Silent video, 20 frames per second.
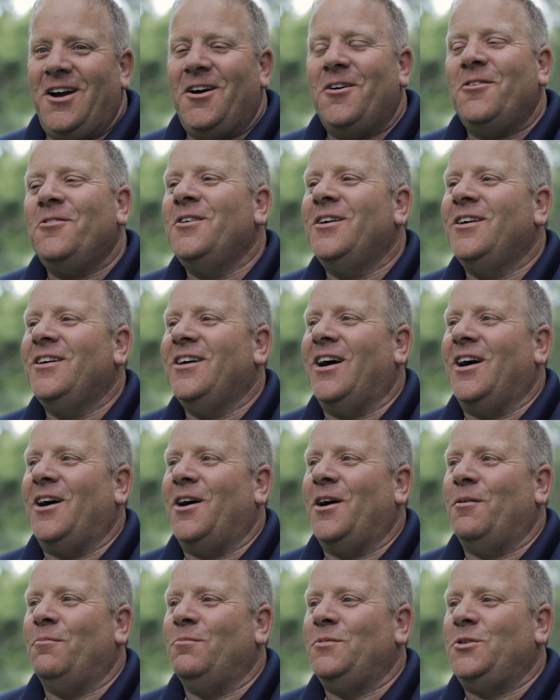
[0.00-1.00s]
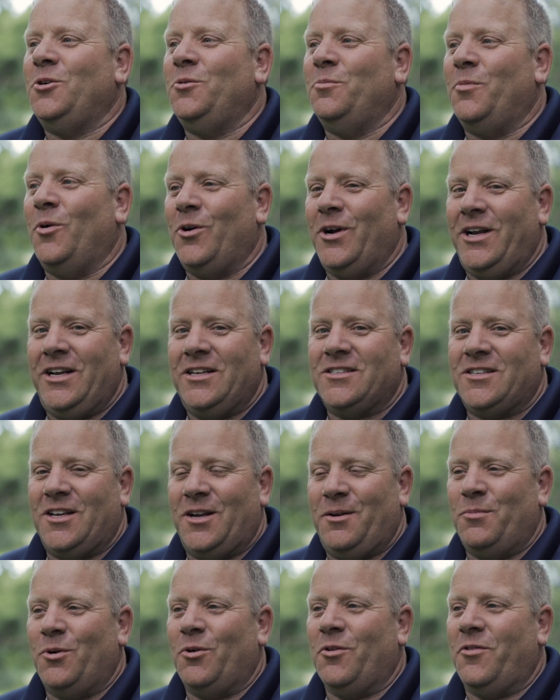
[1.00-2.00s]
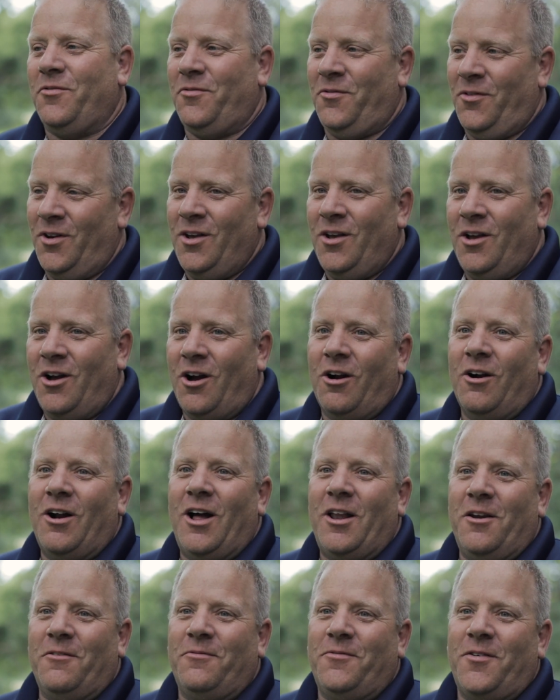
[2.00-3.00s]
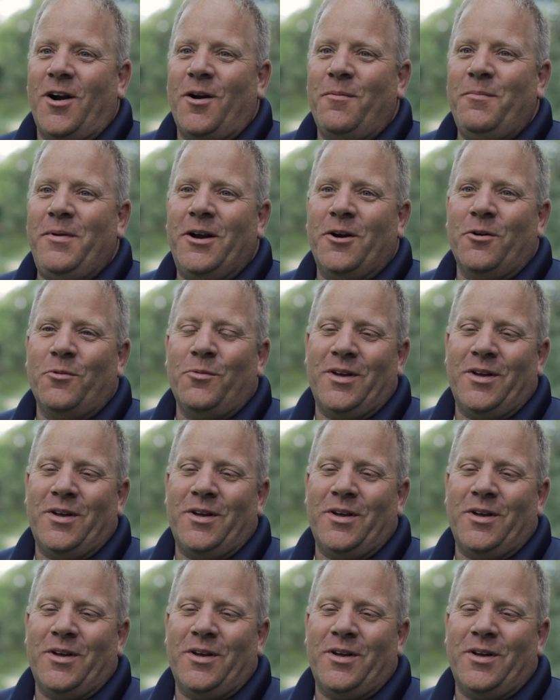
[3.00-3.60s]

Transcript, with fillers: now. Um, two boys, they both are on the farm here